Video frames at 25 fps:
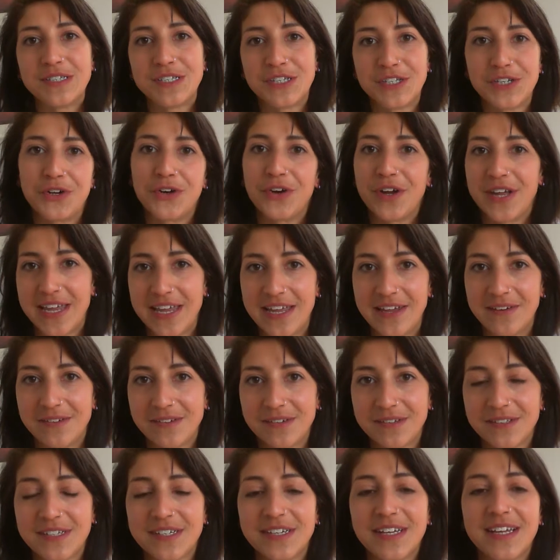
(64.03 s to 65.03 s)
you're
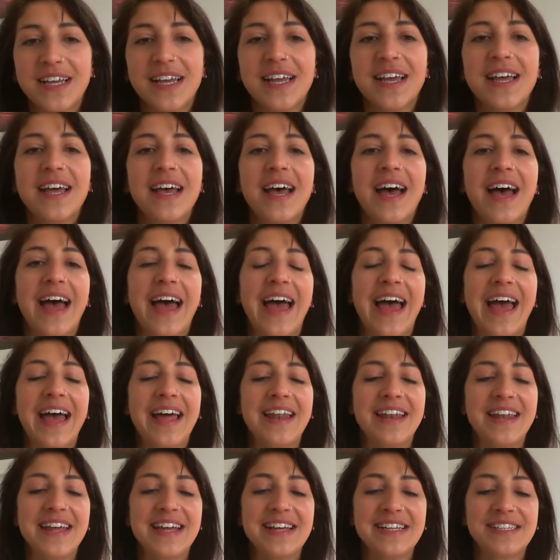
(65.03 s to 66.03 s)
healed.
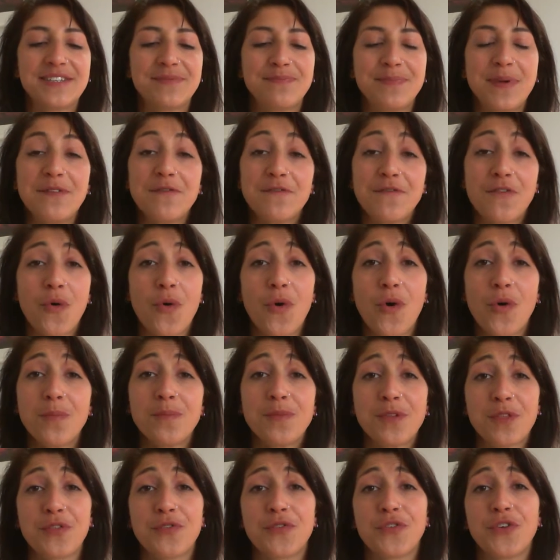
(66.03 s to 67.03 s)
And it's been formed
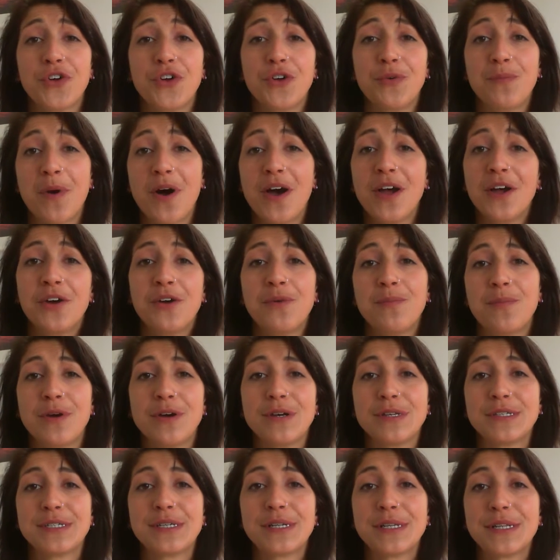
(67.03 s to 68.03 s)
through my own
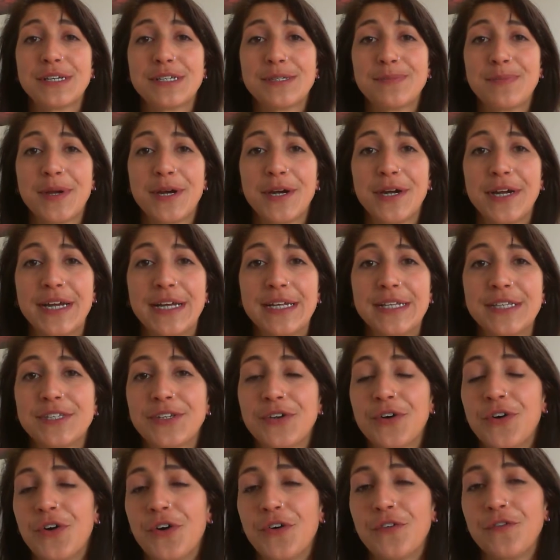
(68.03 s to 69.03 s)
personal experience
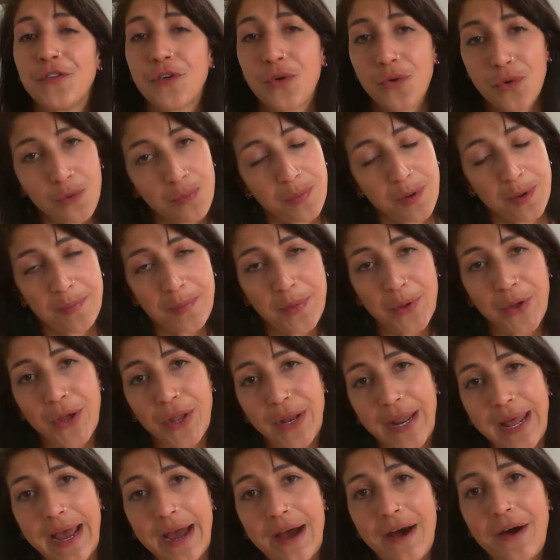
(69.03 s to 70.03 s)
of corporate
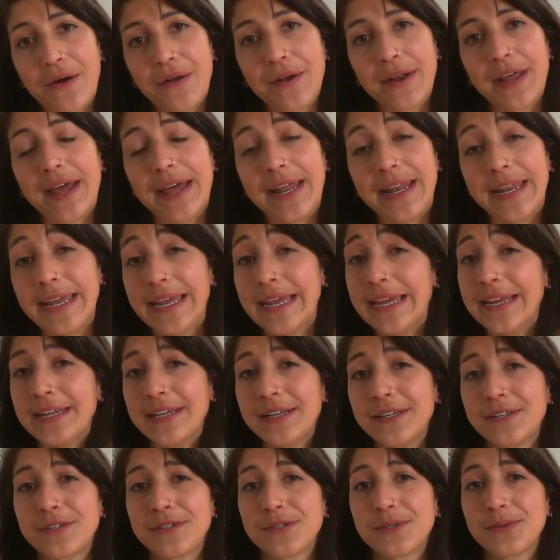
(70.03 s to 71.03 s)
burnout and eating
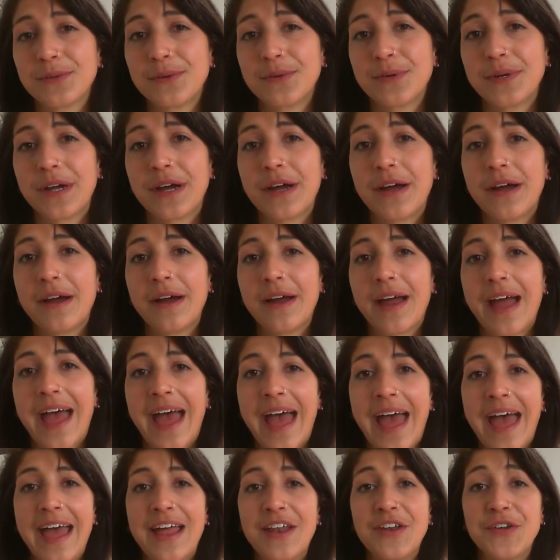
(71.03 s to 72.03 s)
disorder
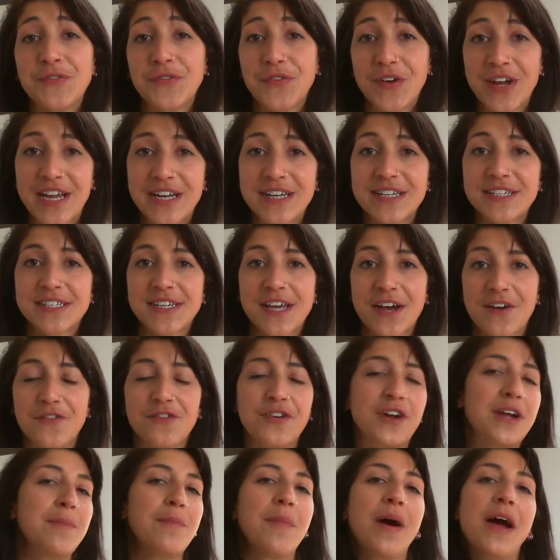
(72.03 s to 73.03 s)
and
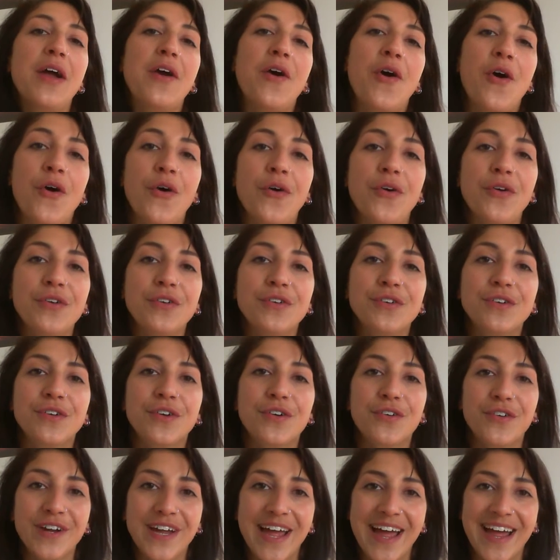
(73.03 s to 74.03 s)
rediscovering my own
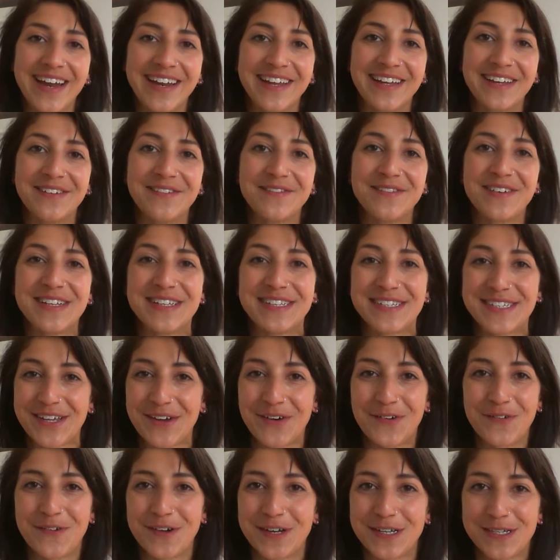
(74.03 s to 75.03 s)
creative and
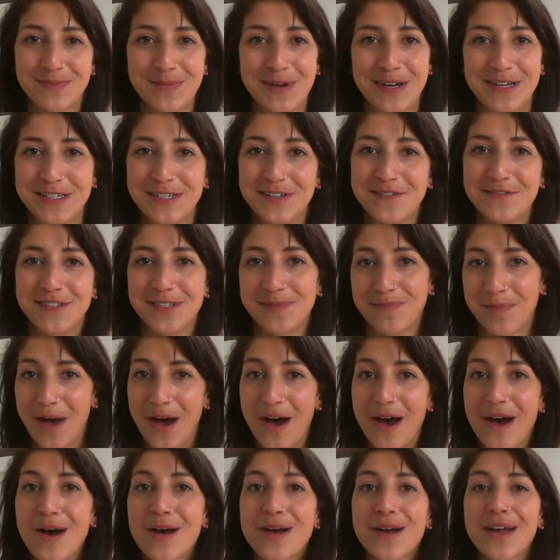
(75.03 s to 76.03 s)
self-expressive
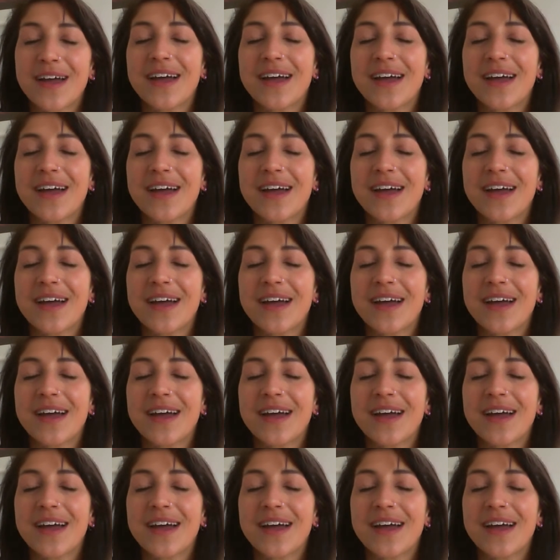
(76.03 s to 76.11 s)
spark.